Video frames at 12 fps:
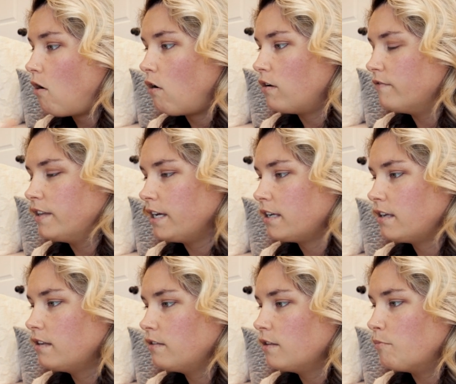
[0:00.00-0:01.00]
all of like
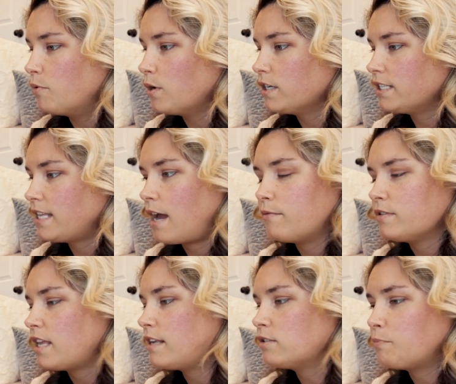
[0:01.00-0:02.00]
the boards and that
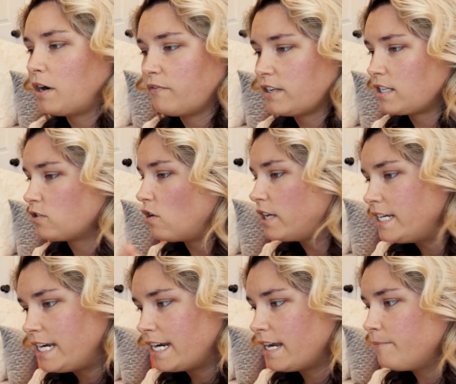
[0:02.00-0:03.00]
that's perfect. That's all I
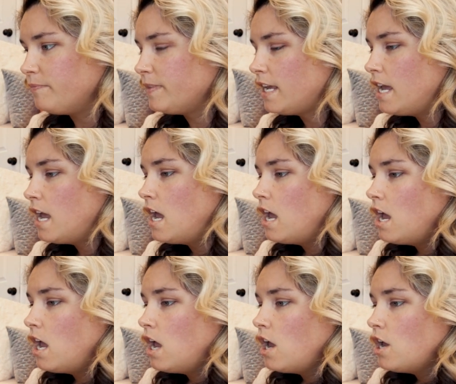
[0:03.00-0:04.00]
needed.
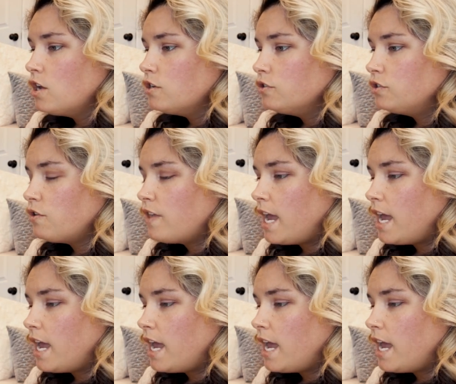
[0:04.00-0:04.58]
So